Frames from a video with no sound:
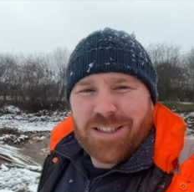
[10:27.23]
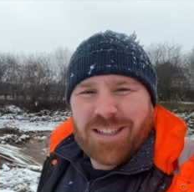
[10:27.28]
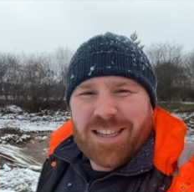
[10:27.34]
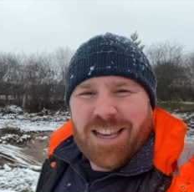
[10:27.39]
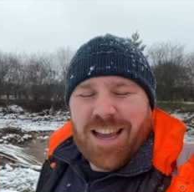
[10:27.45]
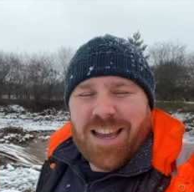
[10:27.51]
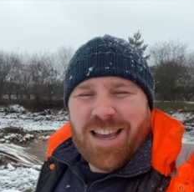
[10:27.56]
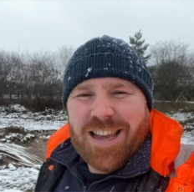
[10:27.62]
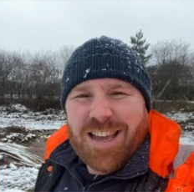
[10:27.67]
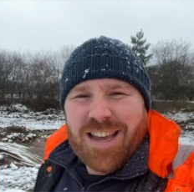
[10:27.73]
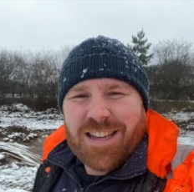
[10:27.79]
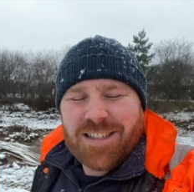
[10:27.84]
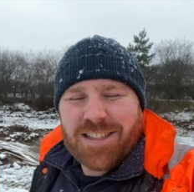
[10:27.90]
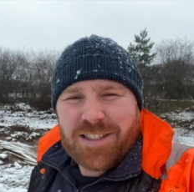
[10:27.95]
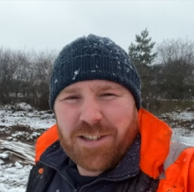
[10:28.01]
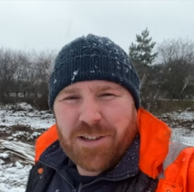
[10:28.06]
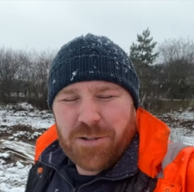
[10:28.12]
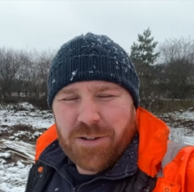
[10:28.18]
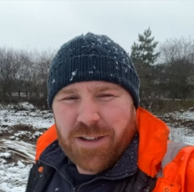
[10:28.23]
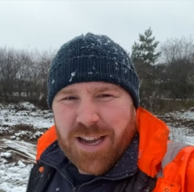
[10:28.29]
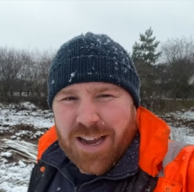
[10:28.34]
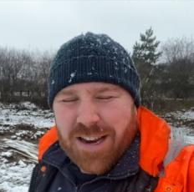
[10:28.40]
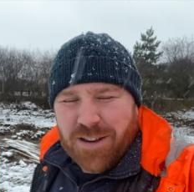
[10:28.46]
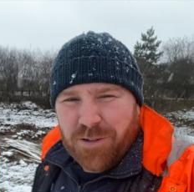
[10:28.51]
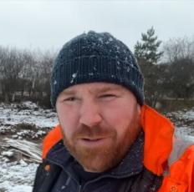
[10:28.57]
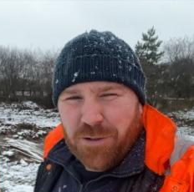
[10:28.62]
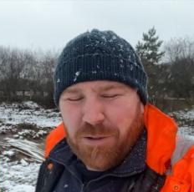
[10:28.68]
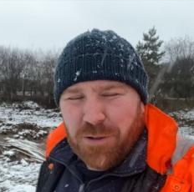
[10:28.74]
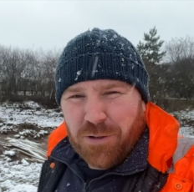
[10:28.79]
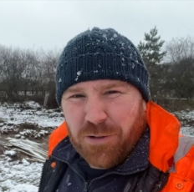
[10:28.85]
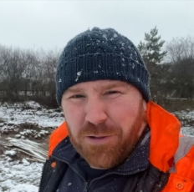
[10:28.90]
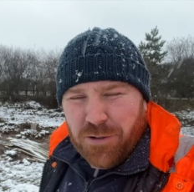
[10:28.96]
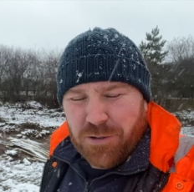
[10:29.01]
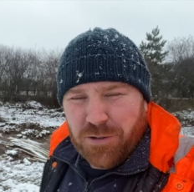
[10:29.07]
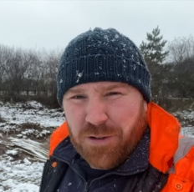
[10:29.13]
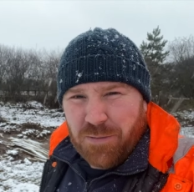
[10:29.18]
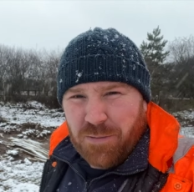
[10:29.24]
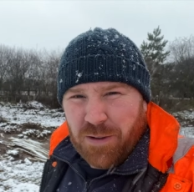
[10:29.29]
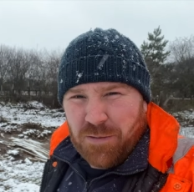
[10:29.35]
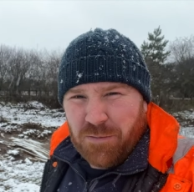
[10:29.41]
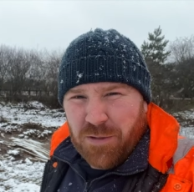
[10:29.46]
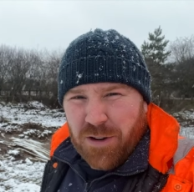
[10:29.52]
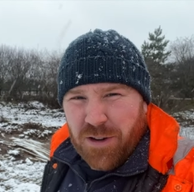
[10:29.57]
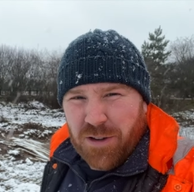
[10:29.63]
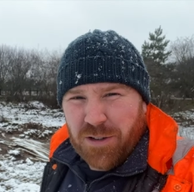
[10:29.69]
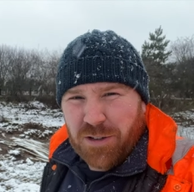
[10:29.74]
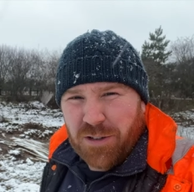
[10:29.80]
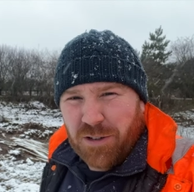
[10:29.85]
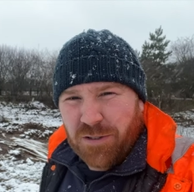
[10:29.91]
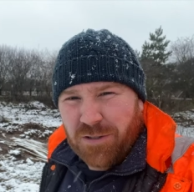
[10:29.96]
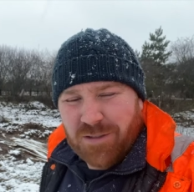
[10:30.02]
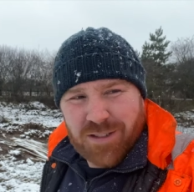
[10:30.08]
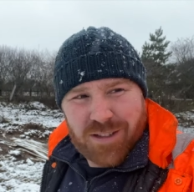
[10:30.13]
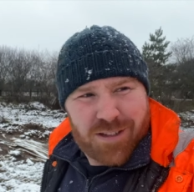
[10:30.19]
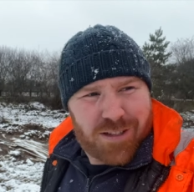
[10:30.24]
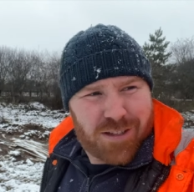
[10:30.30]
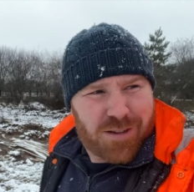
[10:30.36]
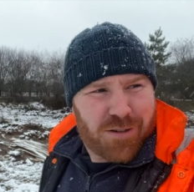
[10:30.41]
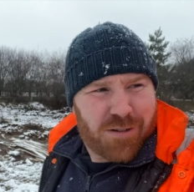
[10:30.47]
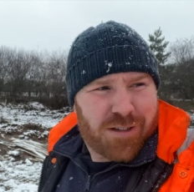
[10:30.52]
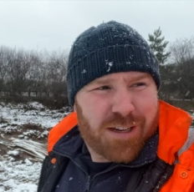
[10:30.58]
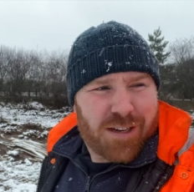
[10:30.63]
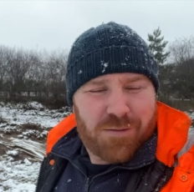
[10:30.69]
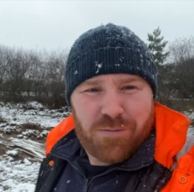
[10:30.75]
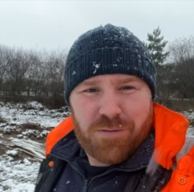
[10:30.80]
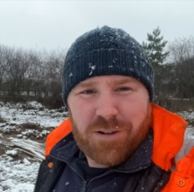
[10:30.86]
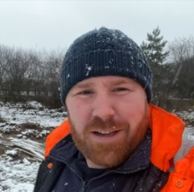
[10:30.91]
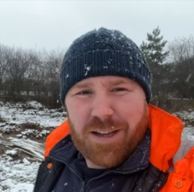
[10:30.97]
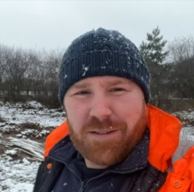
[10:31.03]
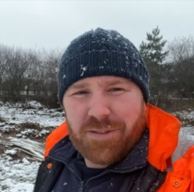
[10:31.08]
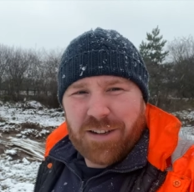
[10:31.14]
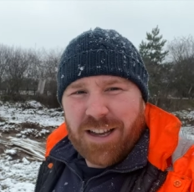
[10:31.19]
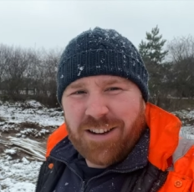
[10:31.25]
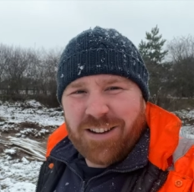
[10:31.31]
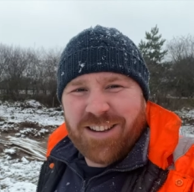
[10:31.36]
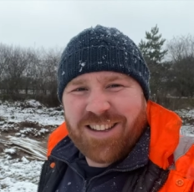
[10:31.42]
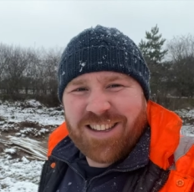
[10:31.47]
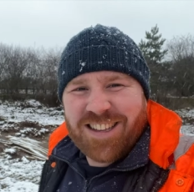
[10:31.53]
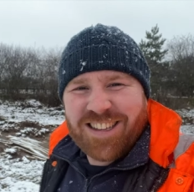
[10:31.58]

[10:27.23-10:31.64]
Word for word: I say, is to get all your trimming works done. The snow's getting pretty heavy now.